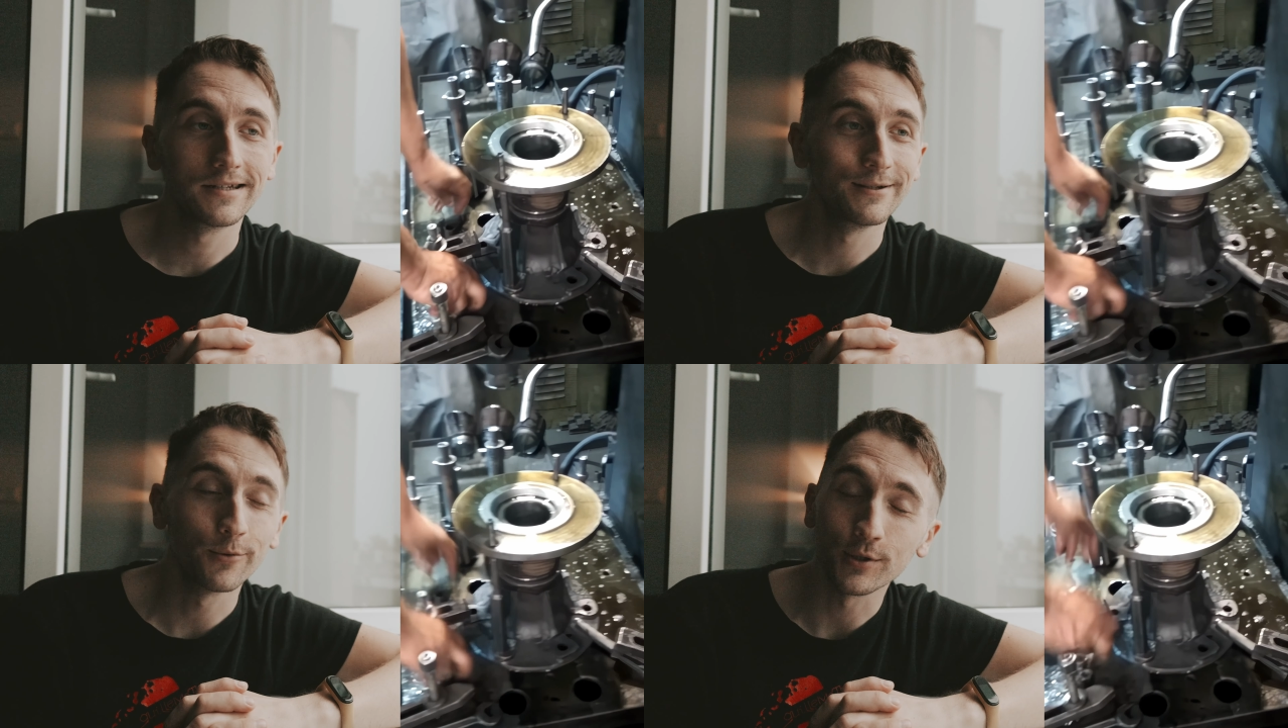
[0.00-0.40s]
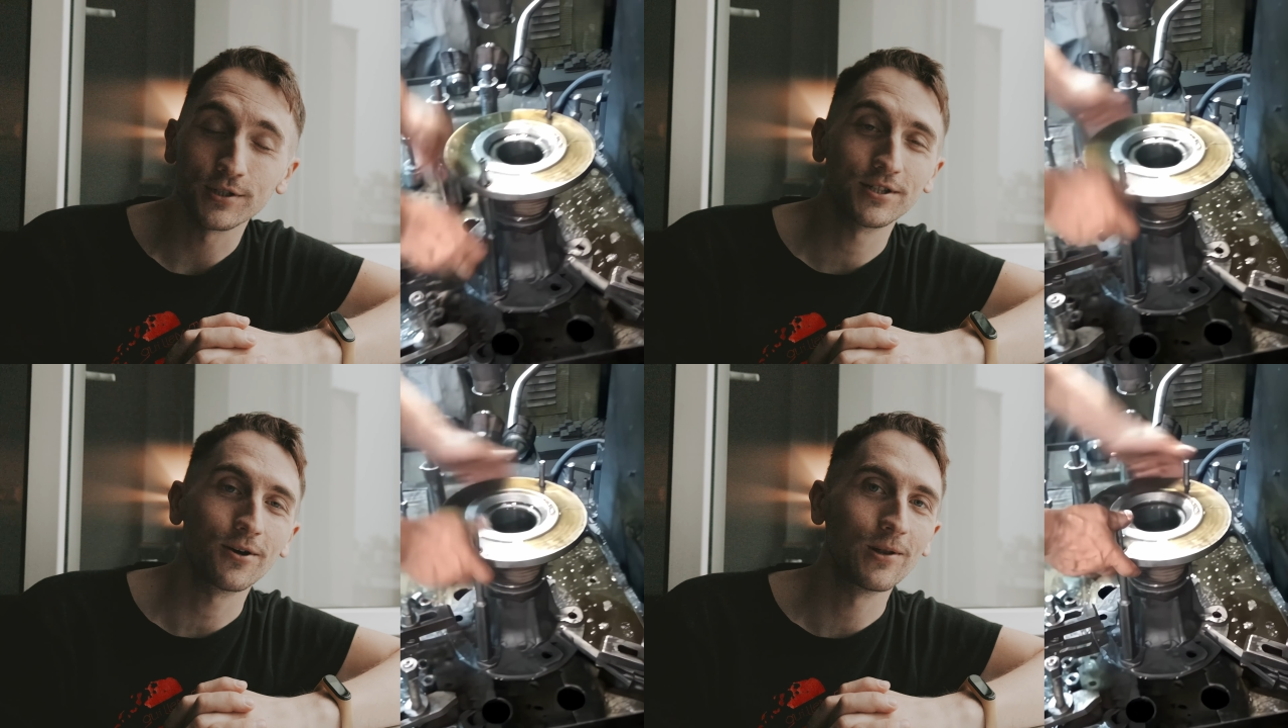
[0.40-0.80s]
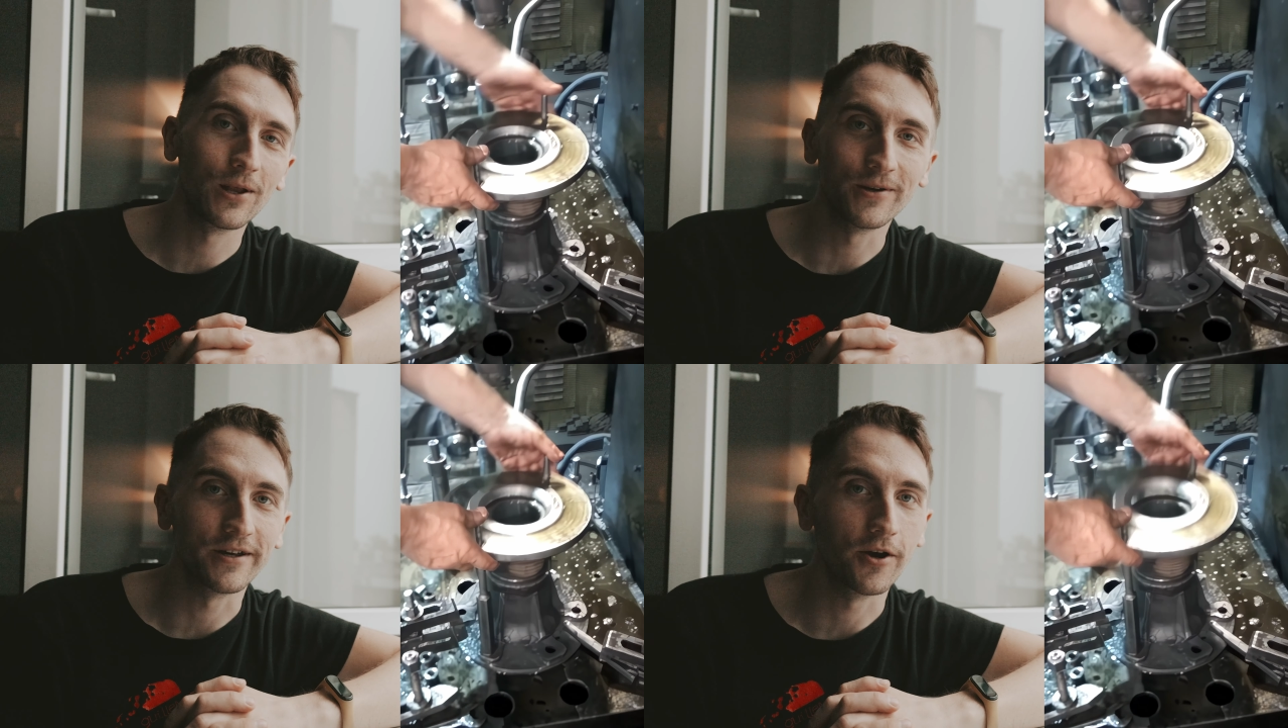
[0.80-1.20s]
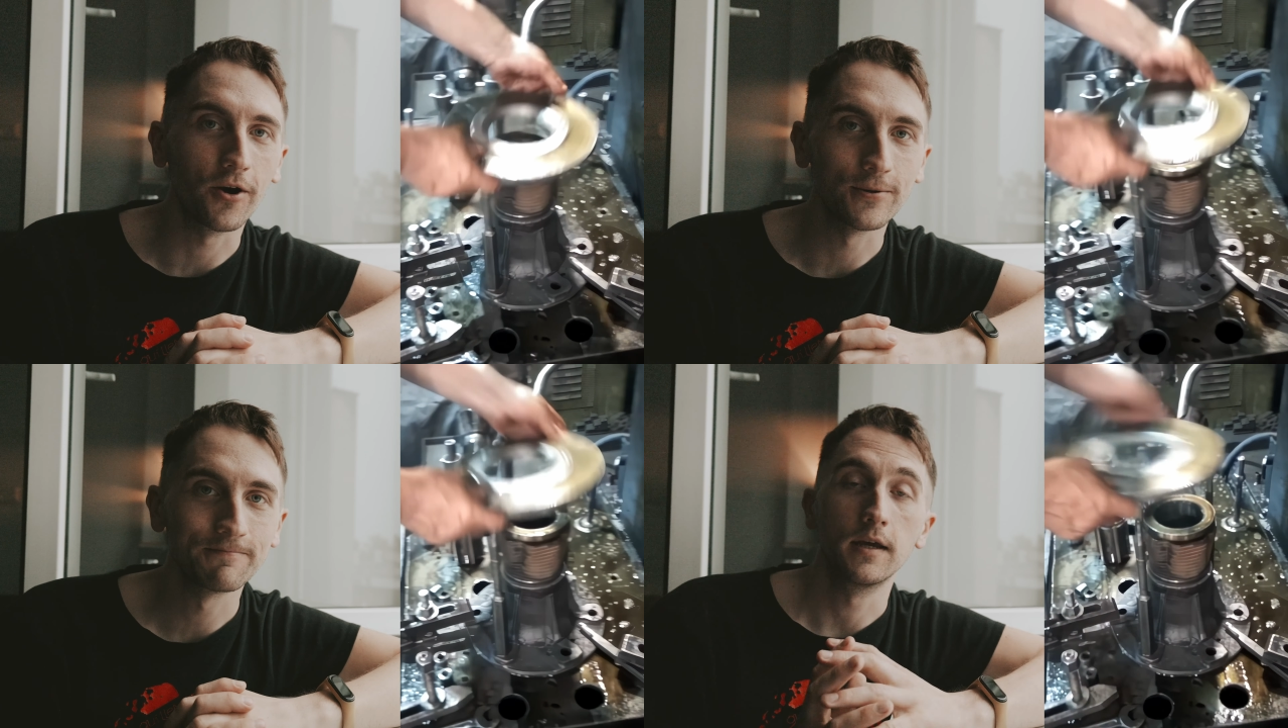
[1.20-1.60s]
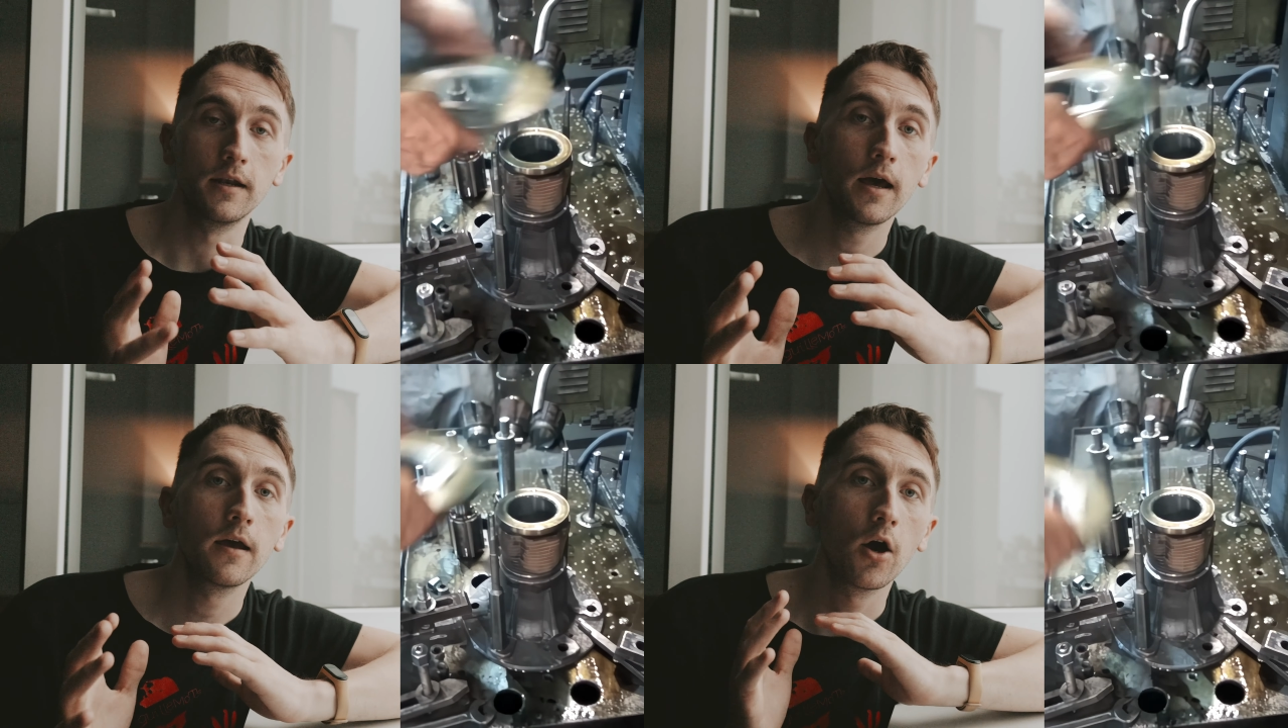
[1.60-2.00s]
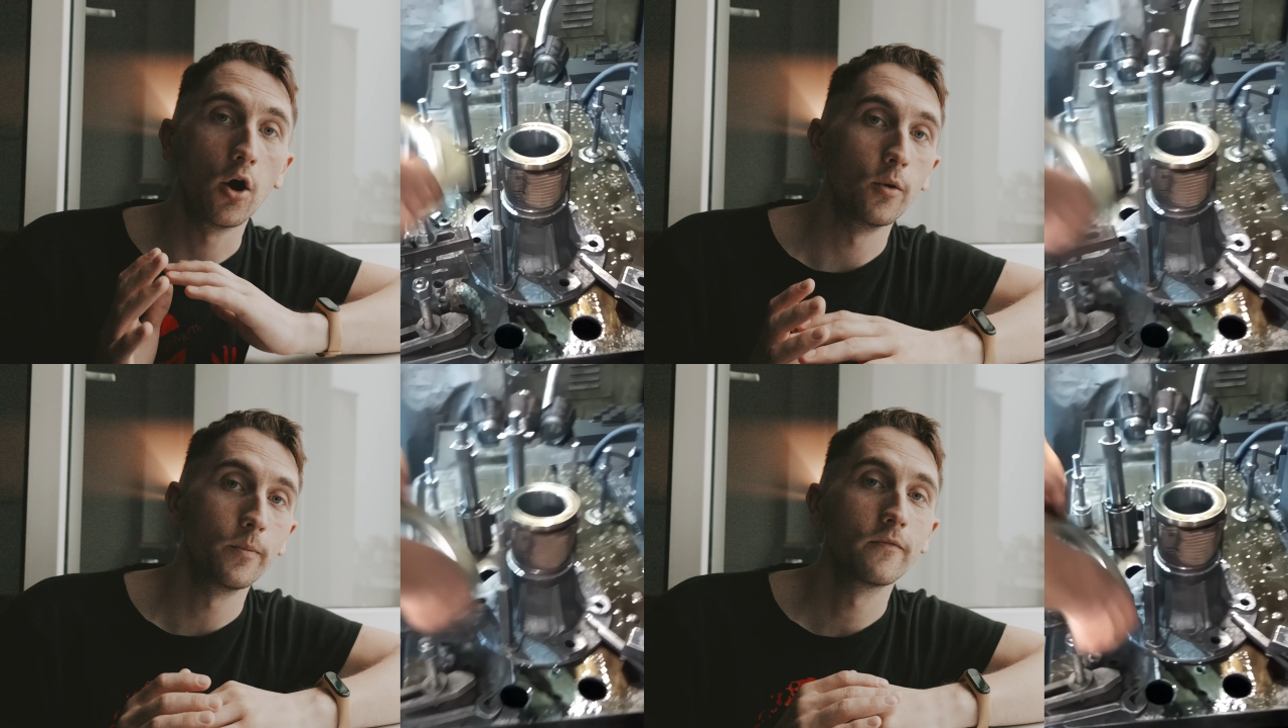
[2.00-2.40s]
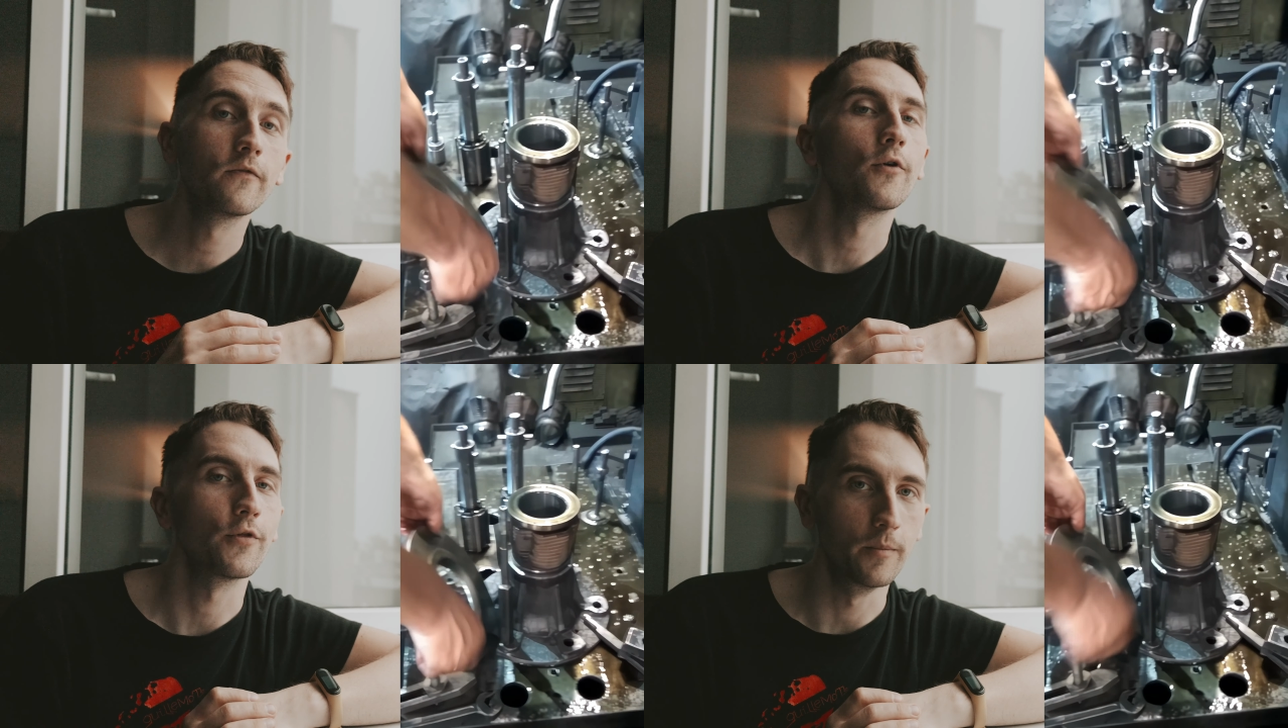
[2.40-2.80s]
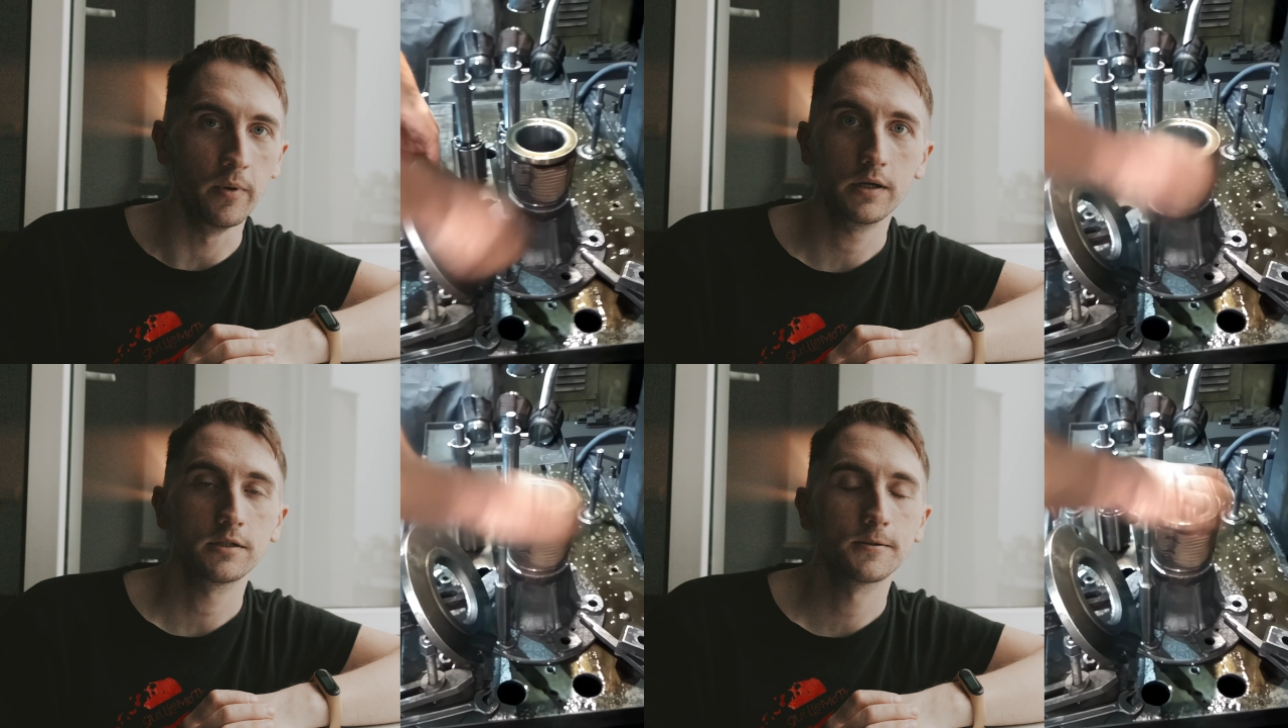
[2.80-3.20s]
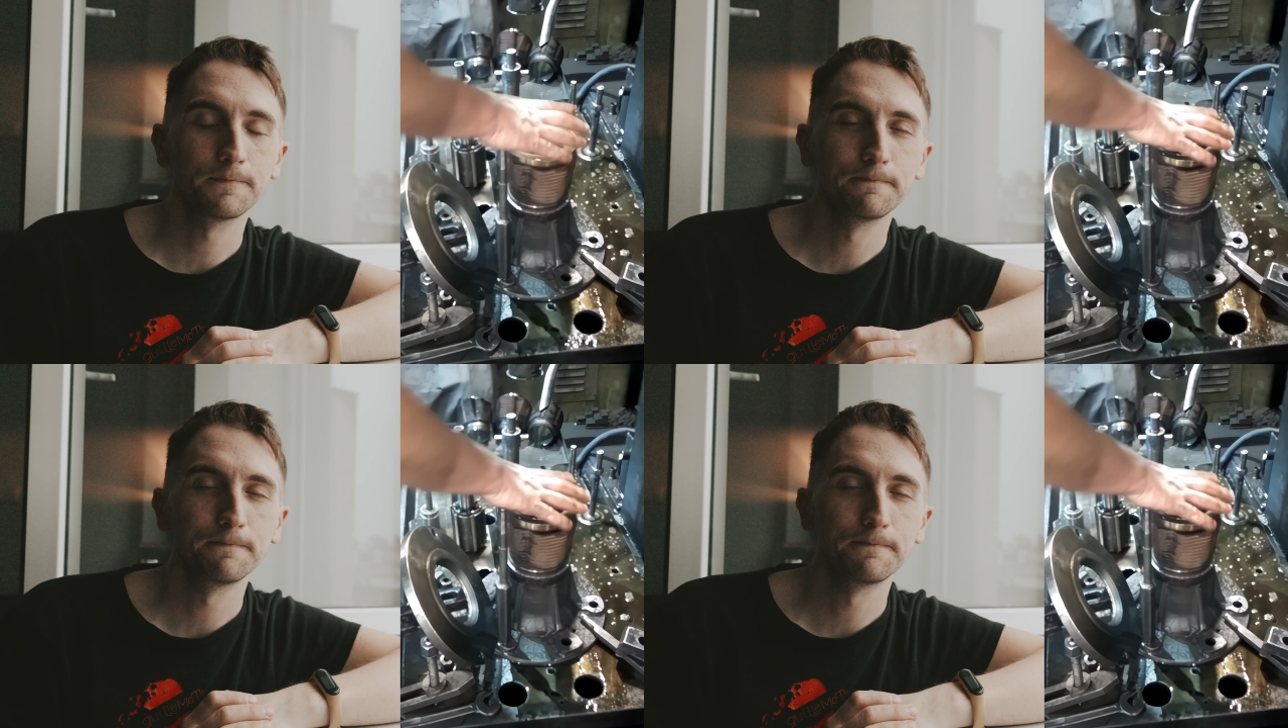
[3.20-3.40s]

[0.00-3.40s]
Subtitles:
it was so long ago, and I hope for the best.